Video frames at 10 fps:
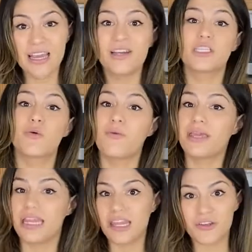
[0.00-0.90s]
So what we could
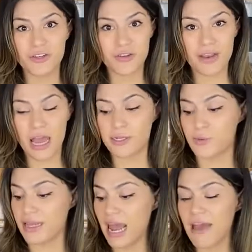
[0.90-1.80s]
either do now is we
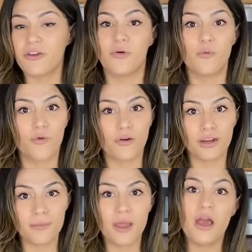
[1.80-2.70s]
could have it
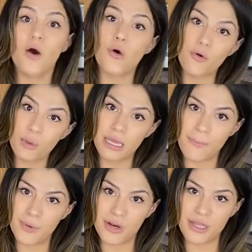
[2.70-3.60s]
warm, or we could
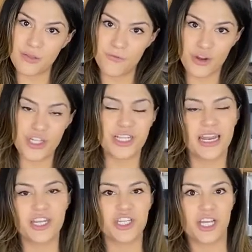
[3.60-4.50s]
put it in the fridge and let it
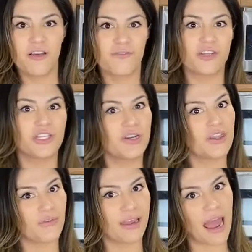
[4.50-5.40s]
chill for 2 to
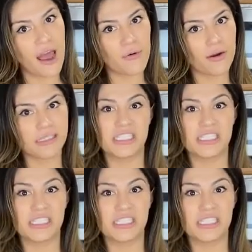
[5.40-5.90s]
3 hours.